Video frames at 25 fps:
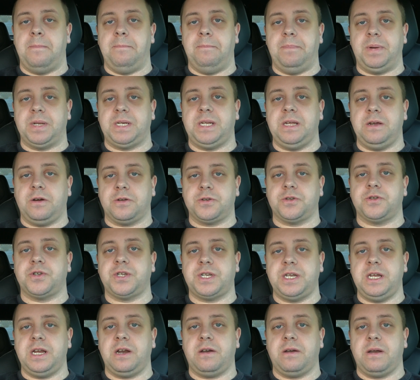But the auto
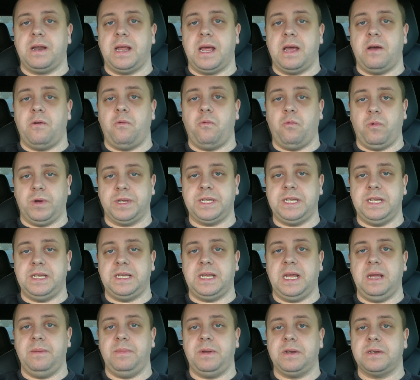steer was
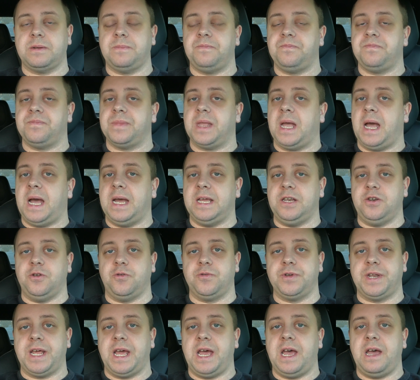disabled. I
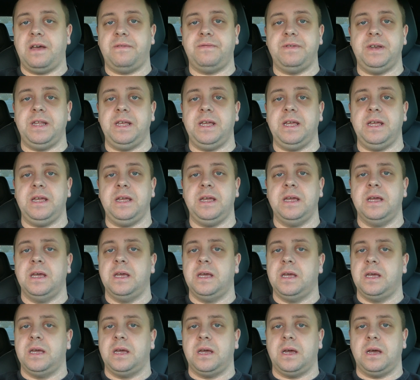don't have the
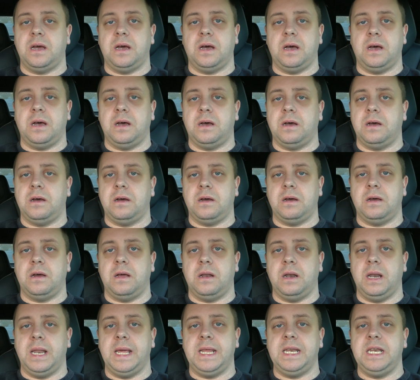
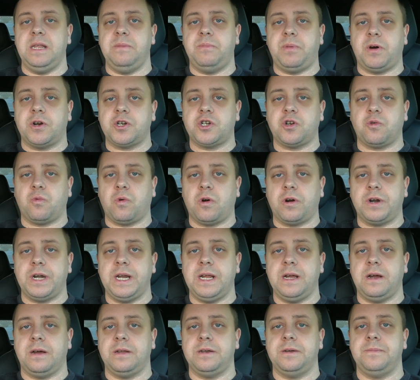lane departure
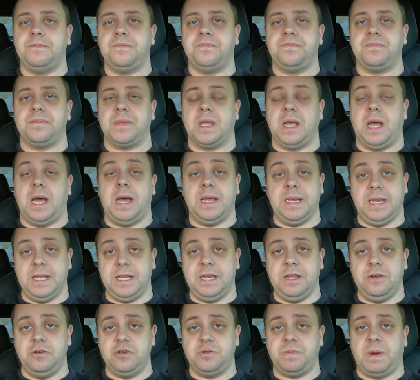warning on. I
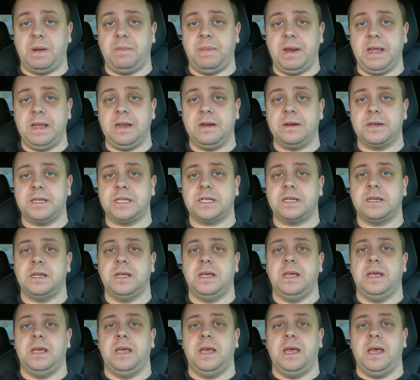did use my blinkers,
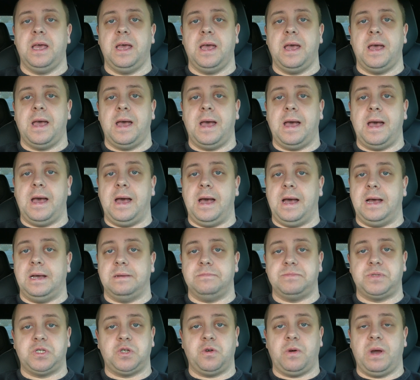
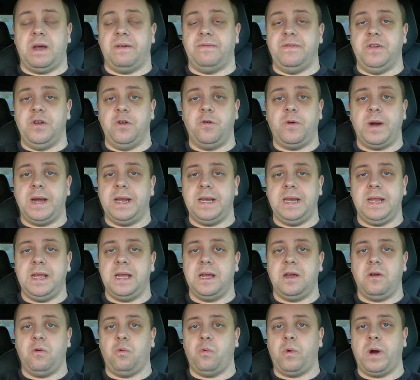so I have no
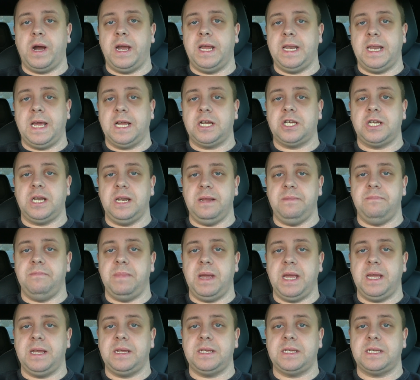idea why it actually
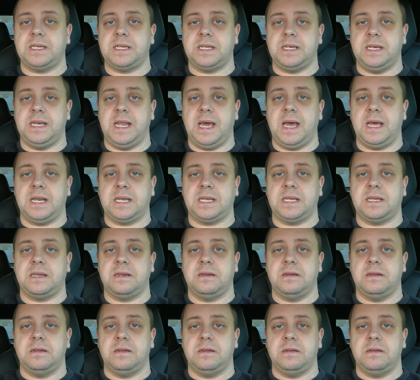makes that